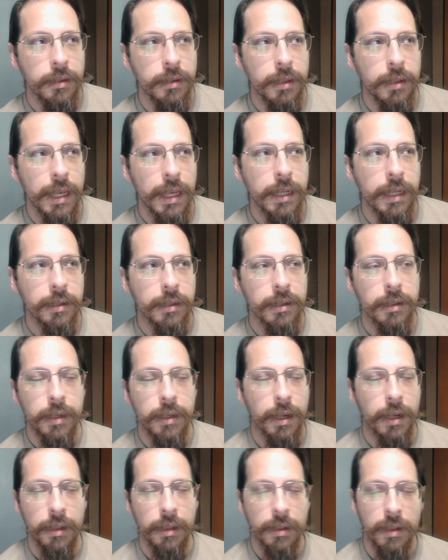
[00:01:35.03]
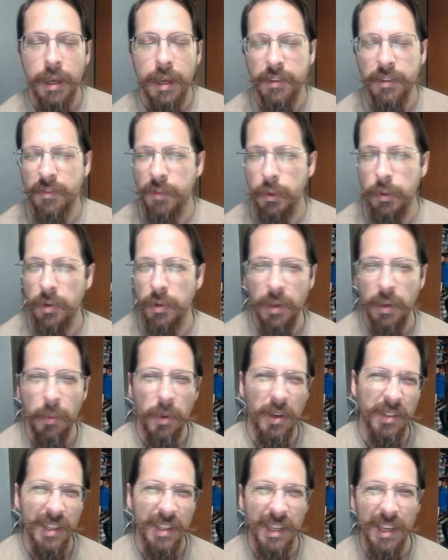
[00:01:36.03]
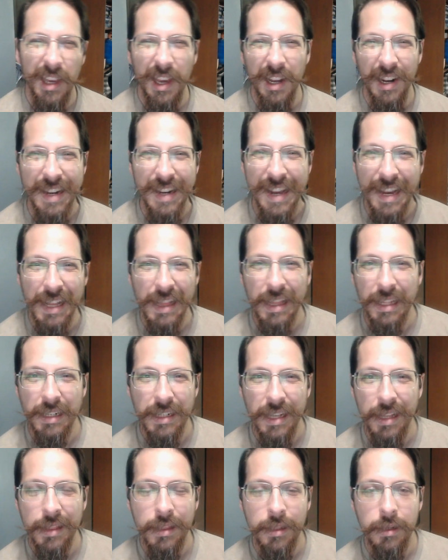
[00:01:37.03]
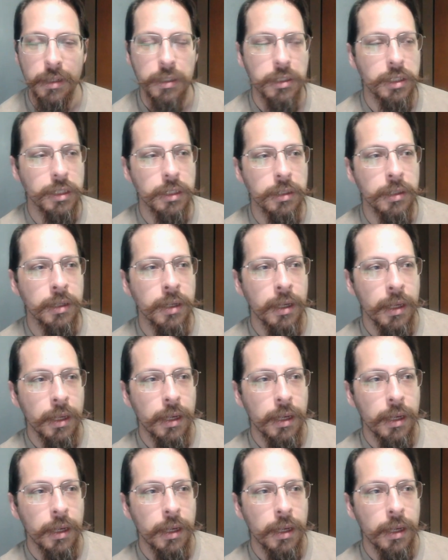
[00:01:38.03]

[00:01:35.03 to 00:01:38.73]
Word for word: in kind of the last few years, I want to say kind of ninth and tenth edition,